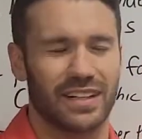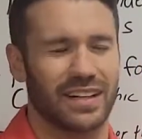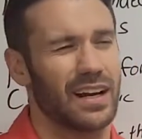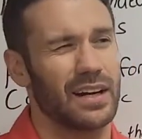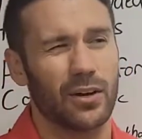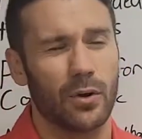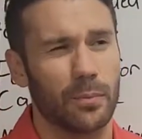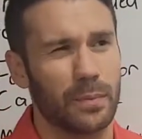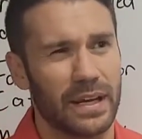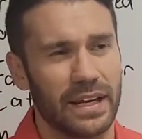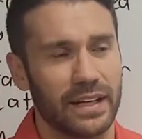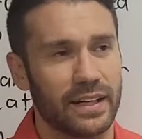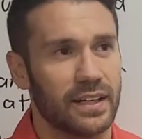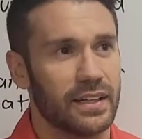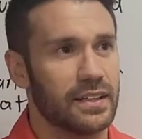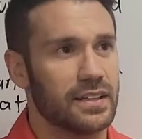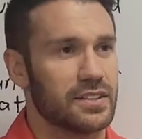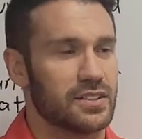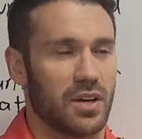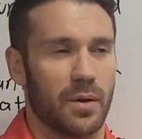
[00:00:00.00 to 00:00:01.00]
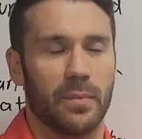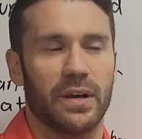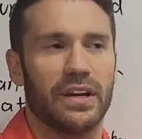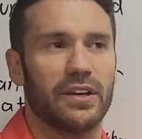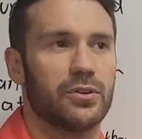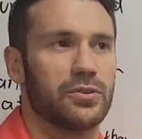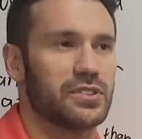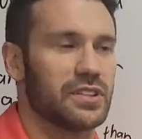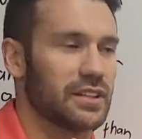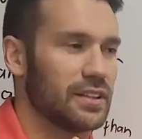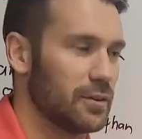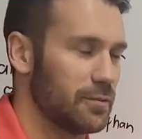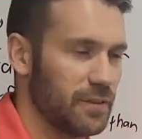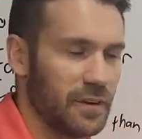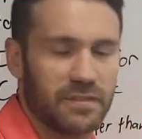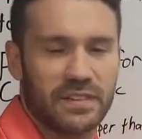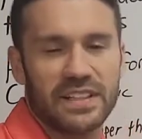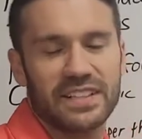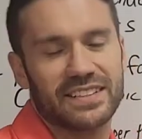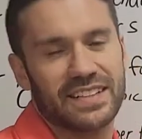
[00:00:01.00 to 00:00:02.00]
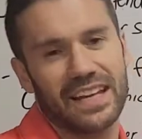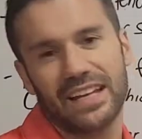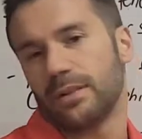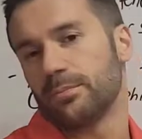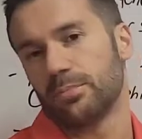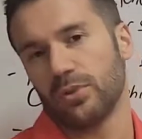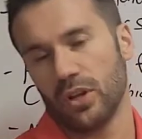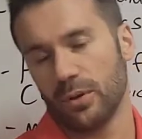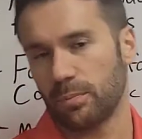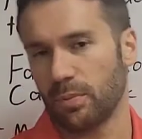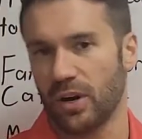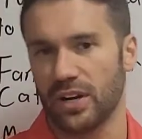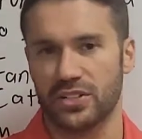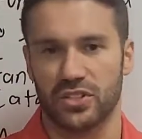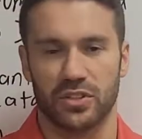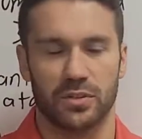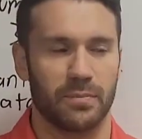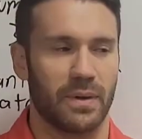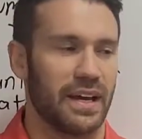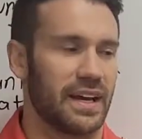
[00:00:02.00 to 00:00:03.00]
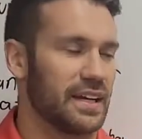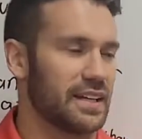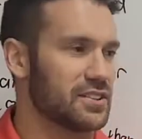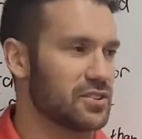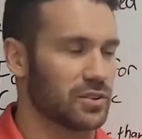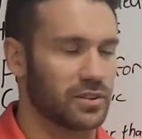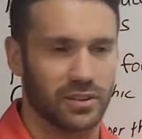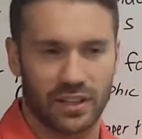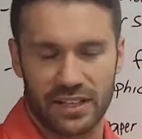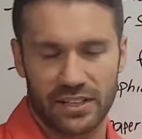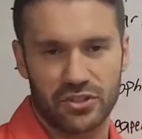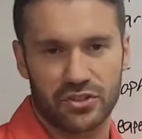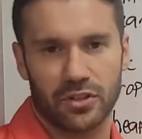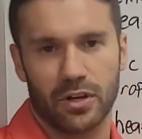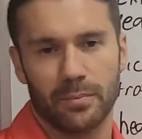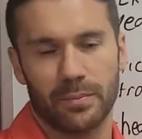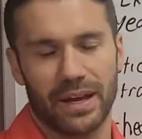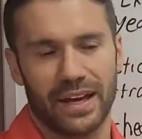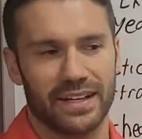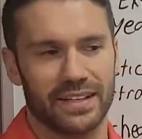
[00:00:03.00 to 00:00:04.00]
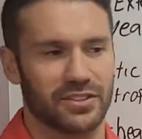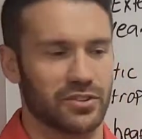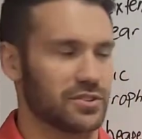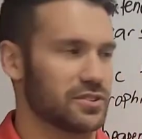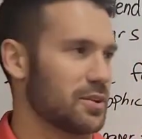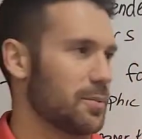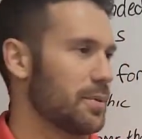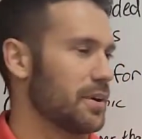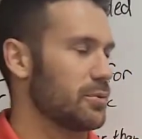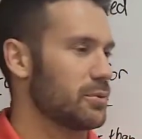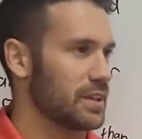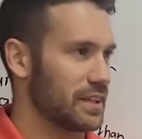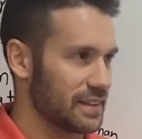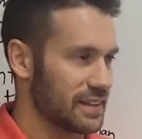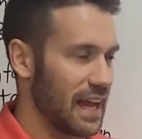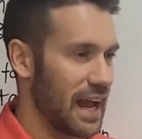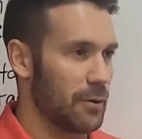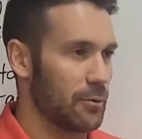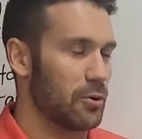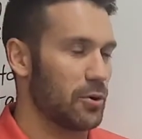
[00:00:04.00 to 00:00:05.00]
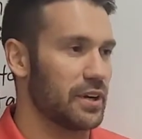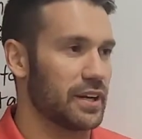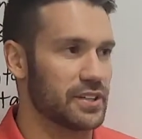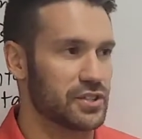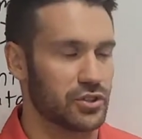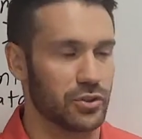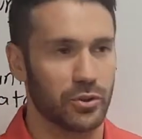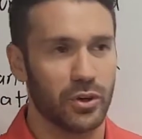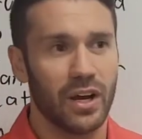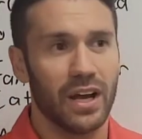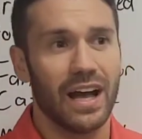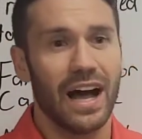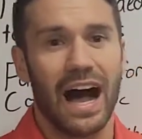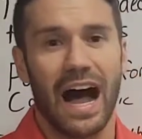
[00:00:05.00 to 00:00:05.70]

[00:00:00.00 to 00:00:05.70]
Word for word: And I don't mean somebody who's in their 50s taking blood pressure meds or cholesterol meds or somebody with a thyroid issue.